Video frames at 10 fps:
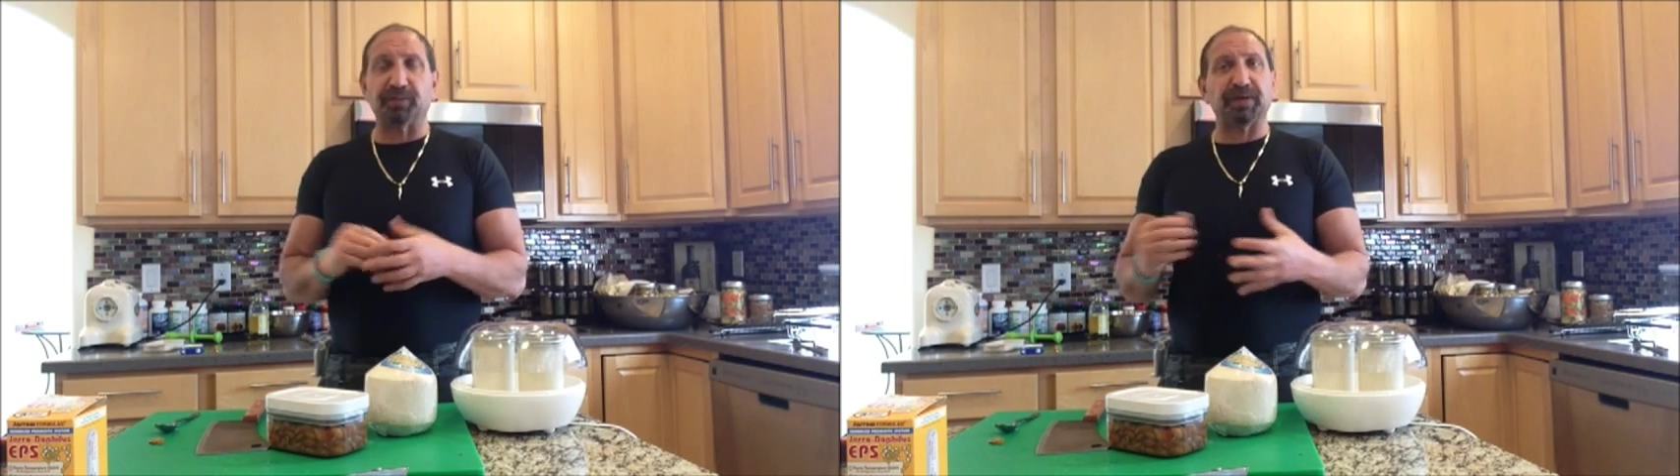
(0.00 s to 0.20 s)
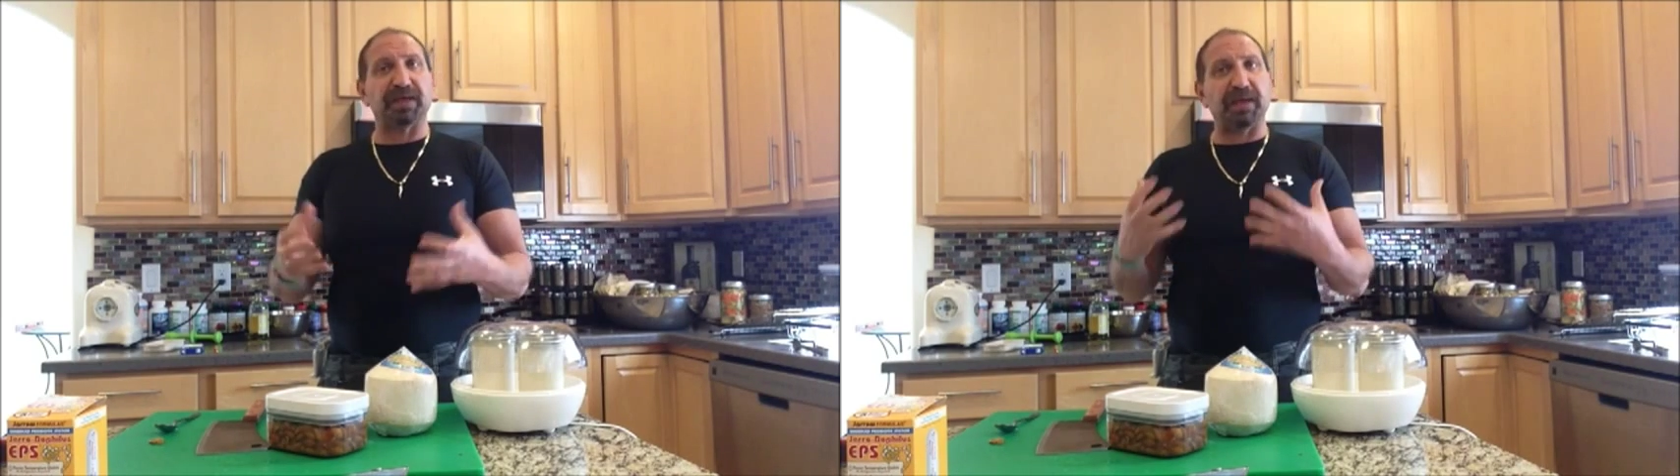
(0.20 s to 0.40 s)

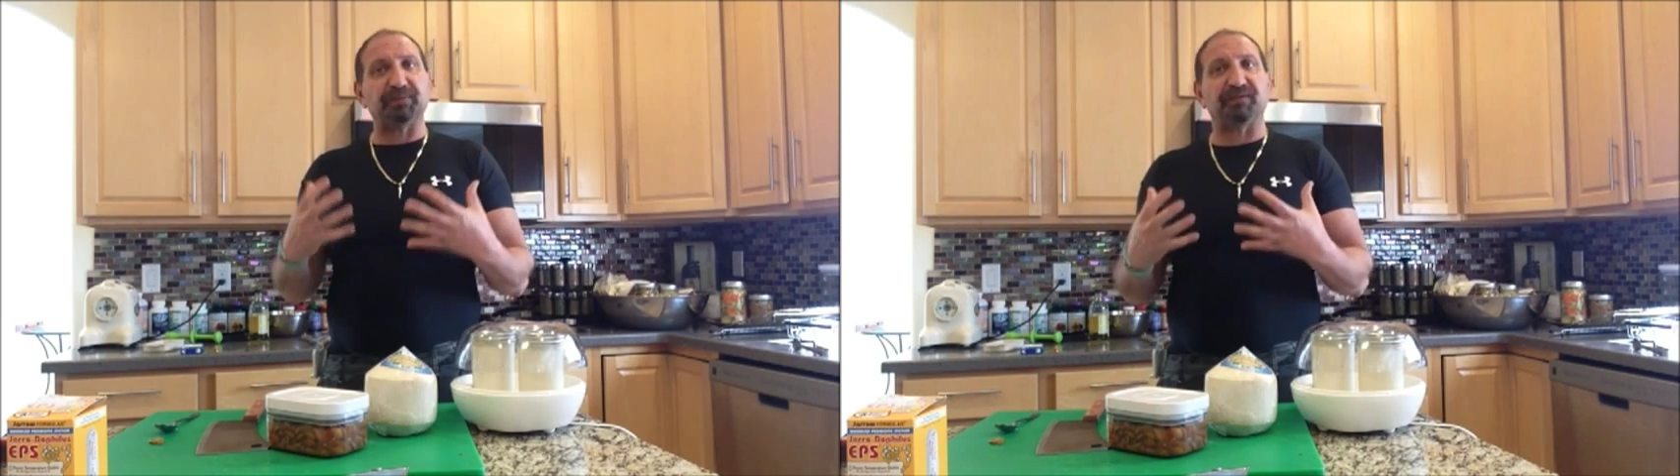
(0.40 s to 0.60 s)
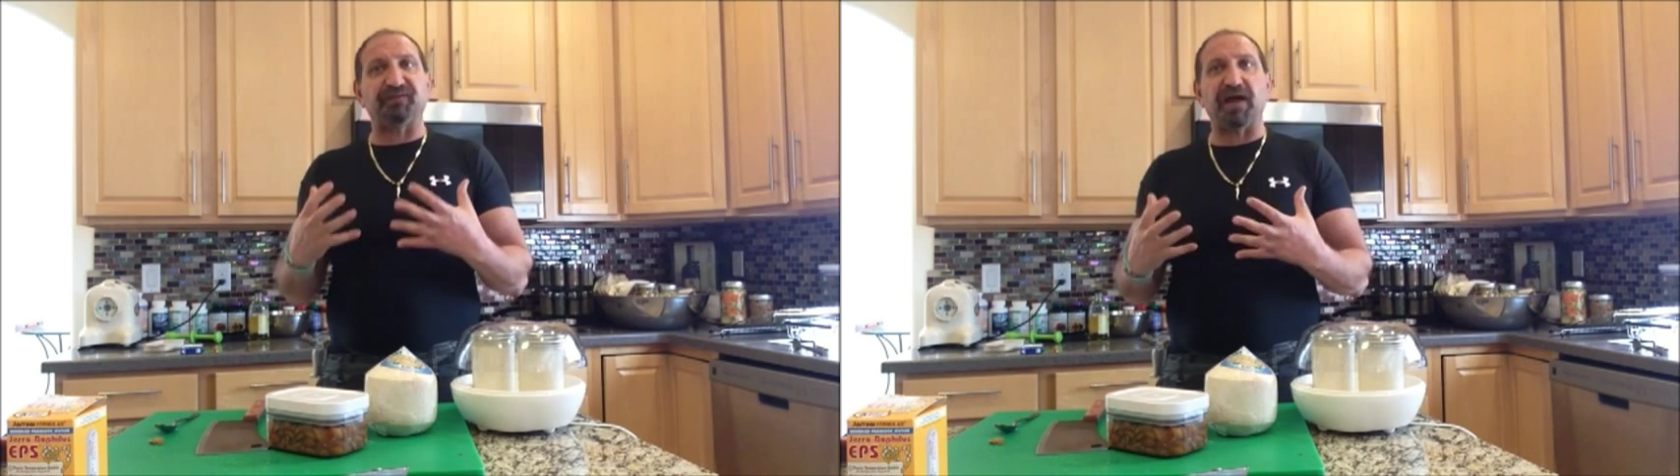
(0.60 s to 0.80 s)
but keep
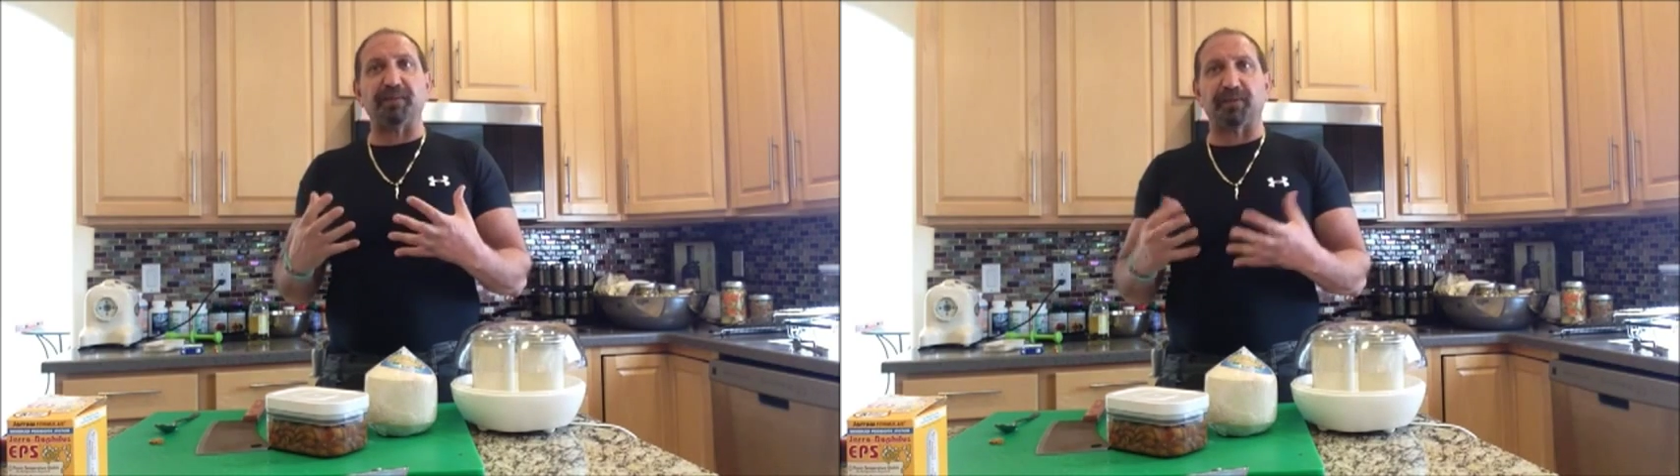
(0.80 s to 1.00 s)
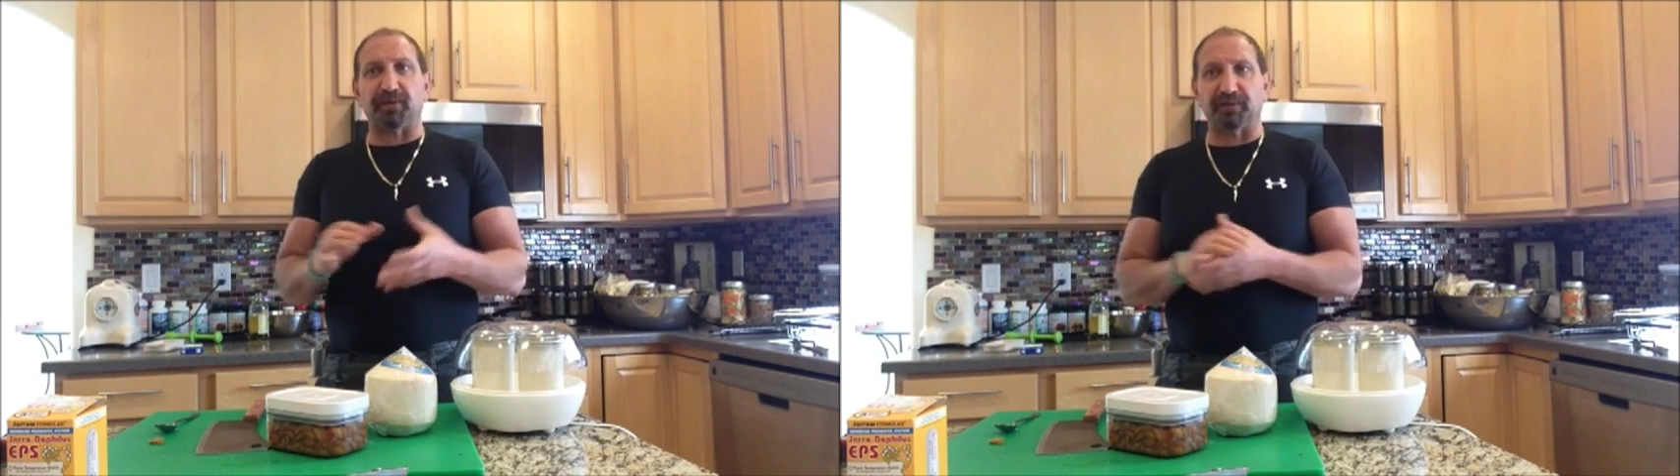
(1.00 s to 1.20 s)
the
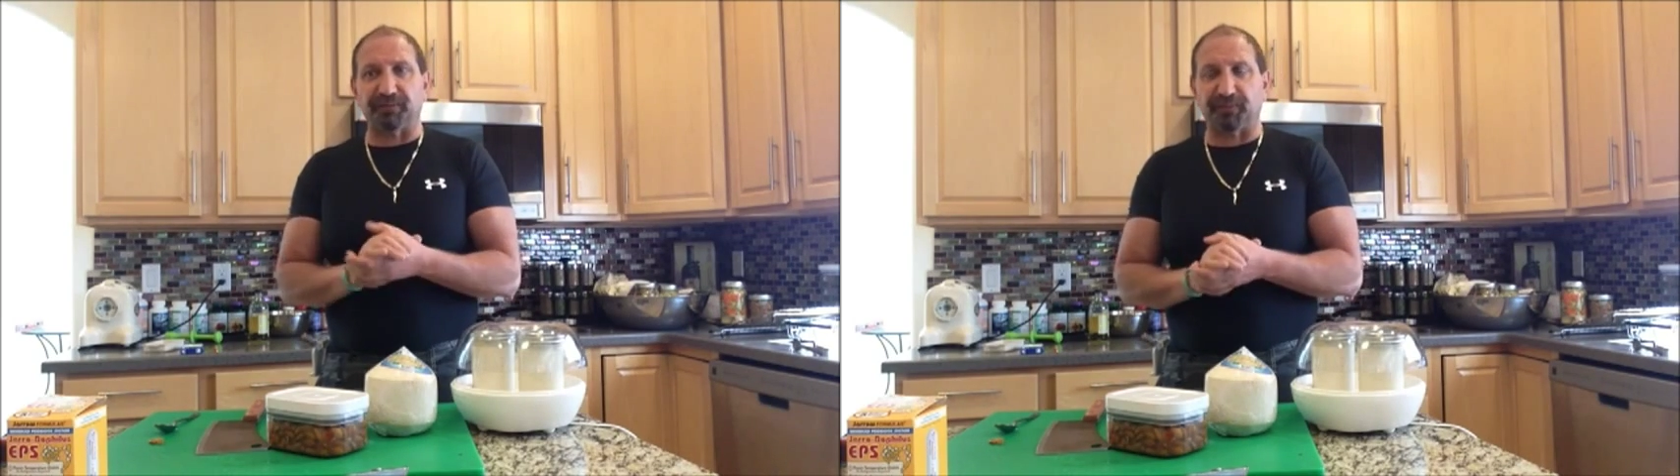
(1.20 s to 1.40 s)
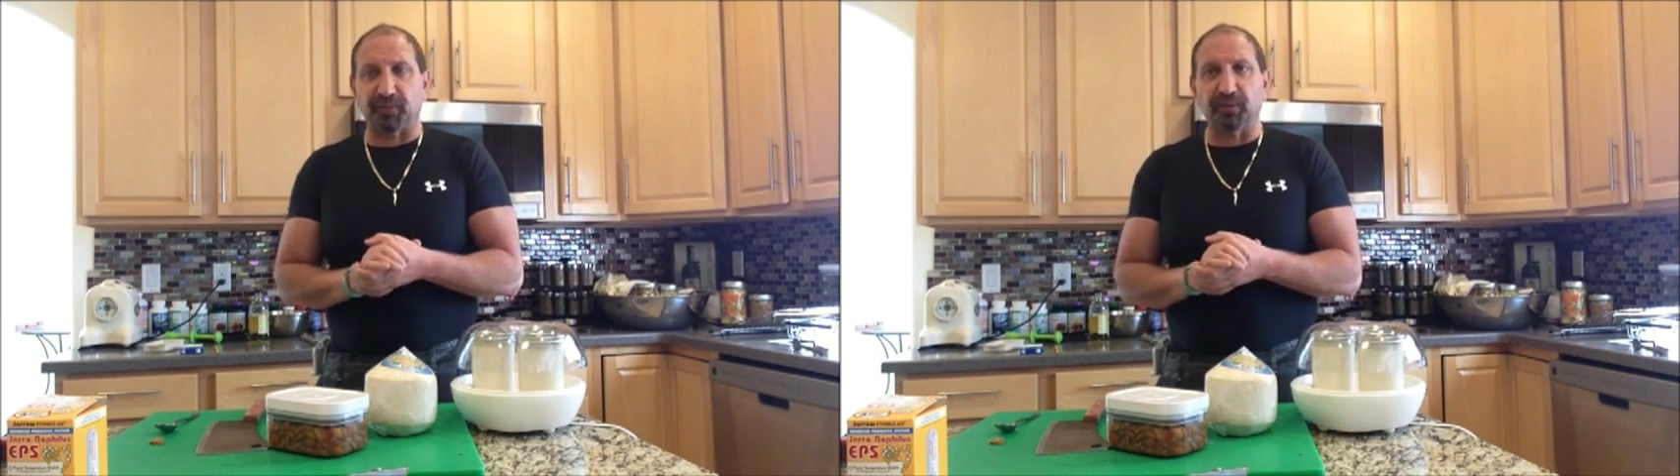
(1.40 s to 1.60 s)
fiber in the
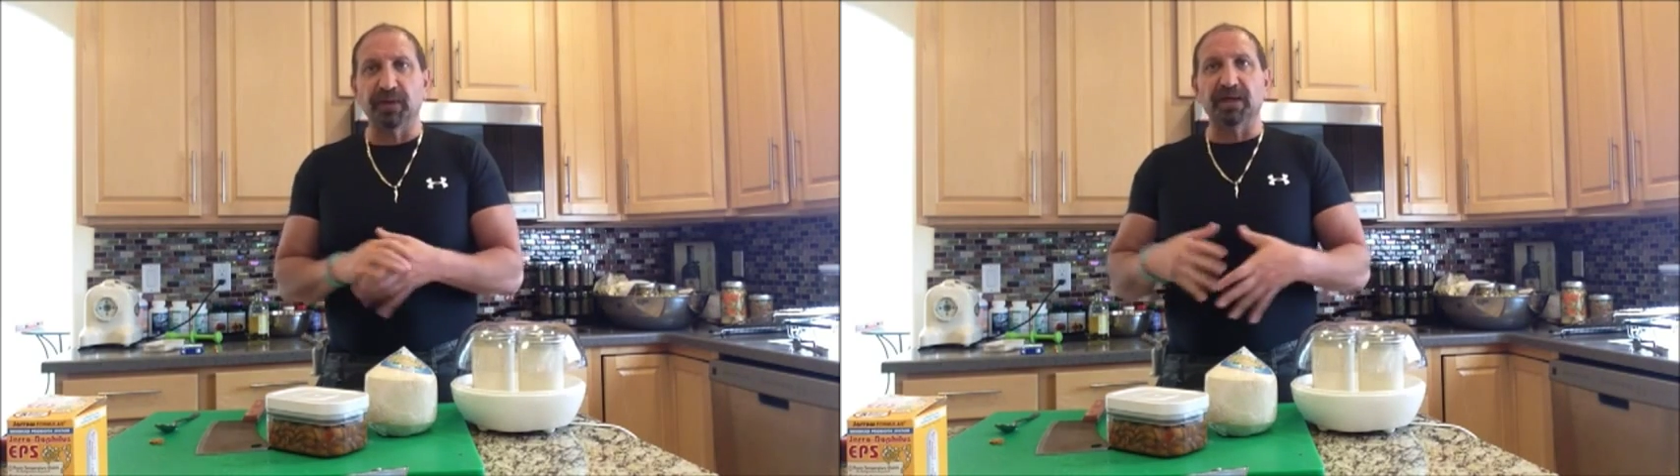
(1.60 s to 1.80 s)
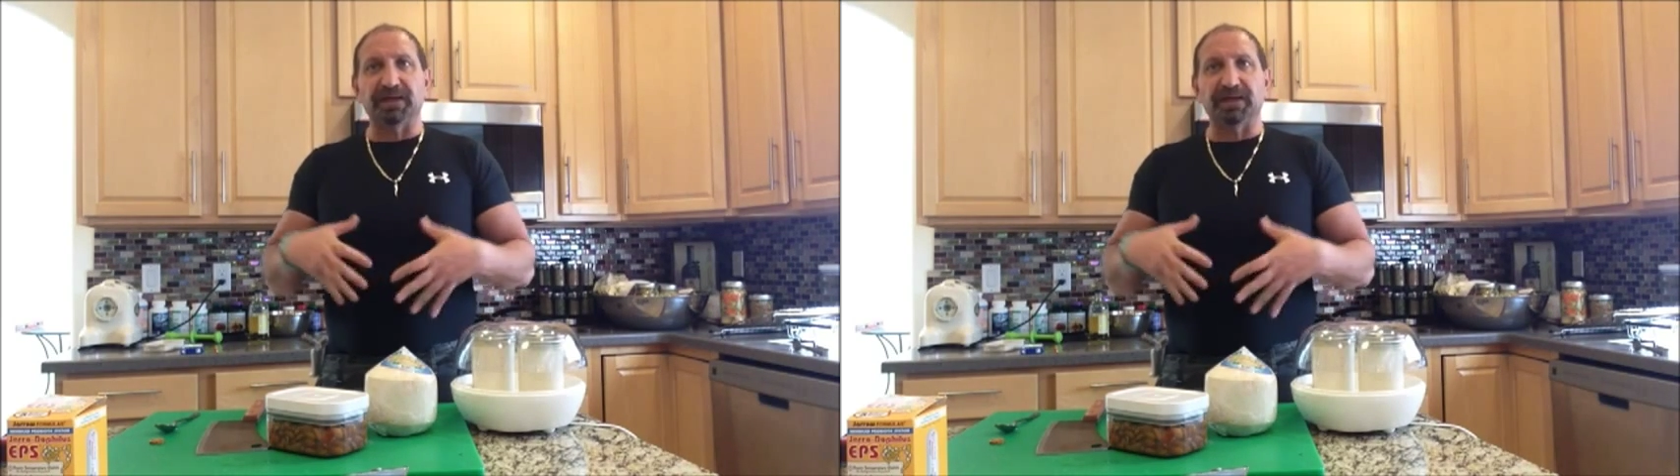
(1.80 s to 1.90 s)
fruit,